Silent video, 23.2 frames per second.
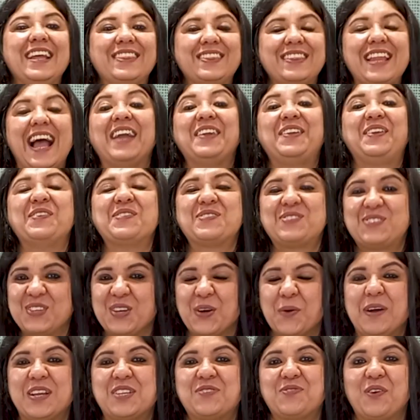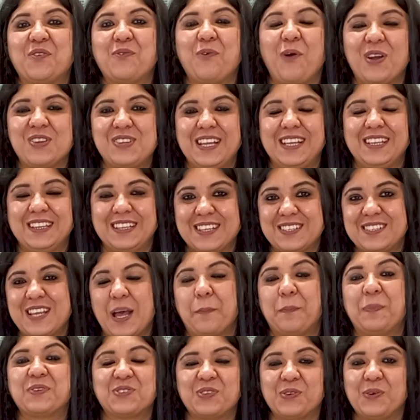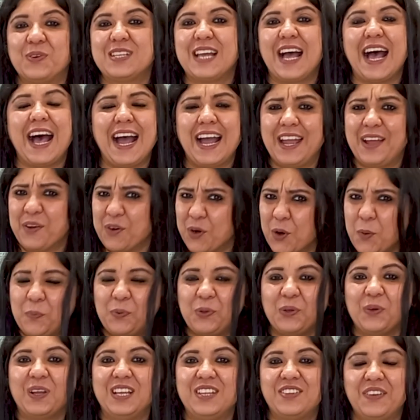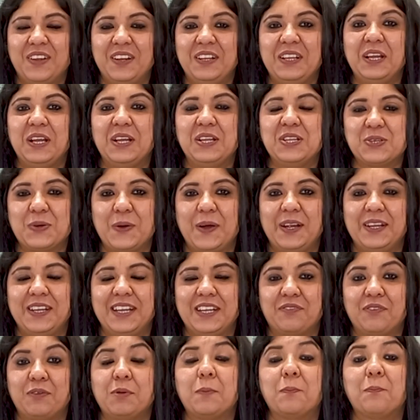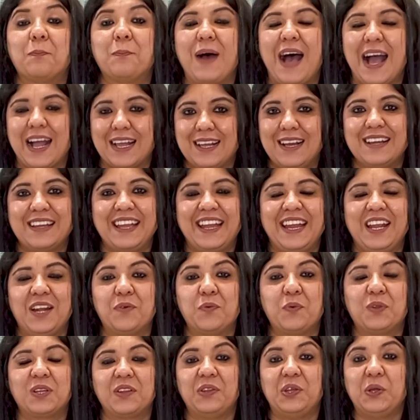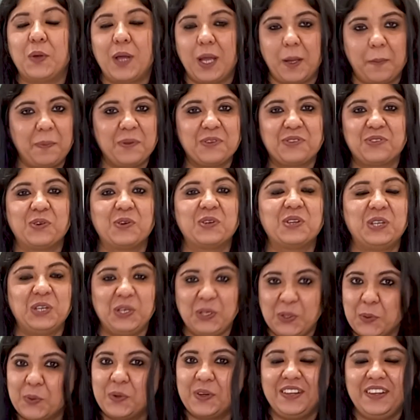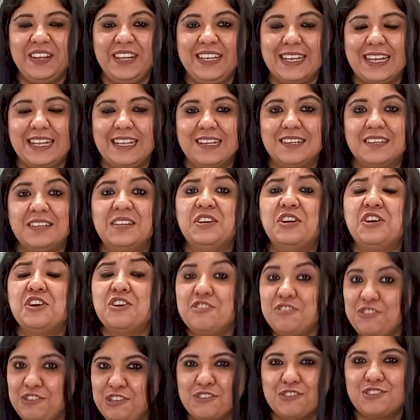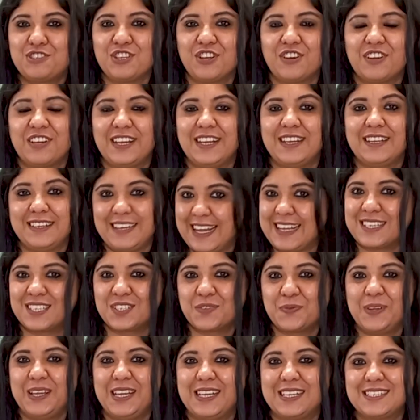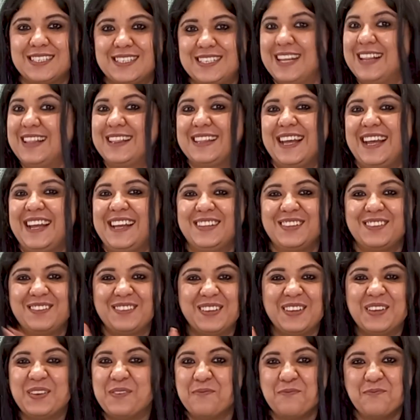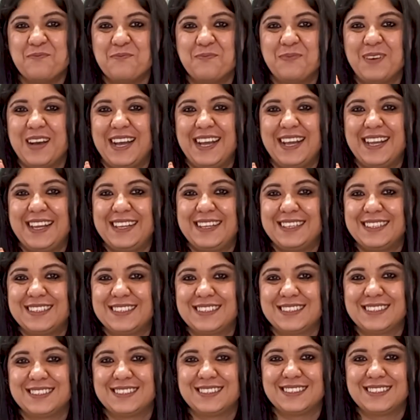Thank you so much for watching this episode. I hope you really enjoyed it. We'll be back again with a new episode, new retailer, new story next week. Till then, bye.